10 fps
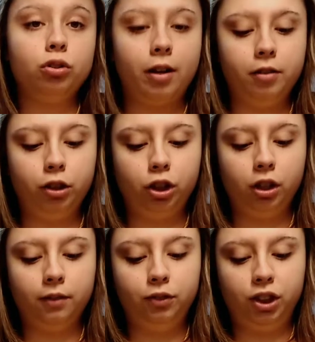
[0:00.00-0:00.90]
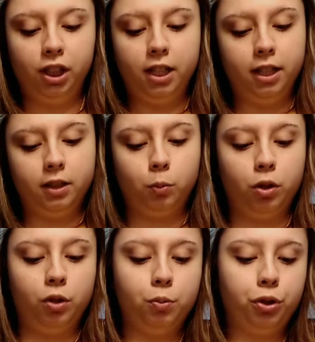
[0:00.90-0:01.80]
around the chunk of cheese,
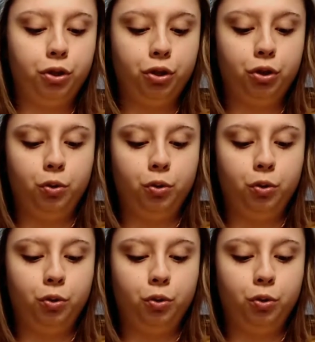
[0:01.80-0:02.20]
what you want to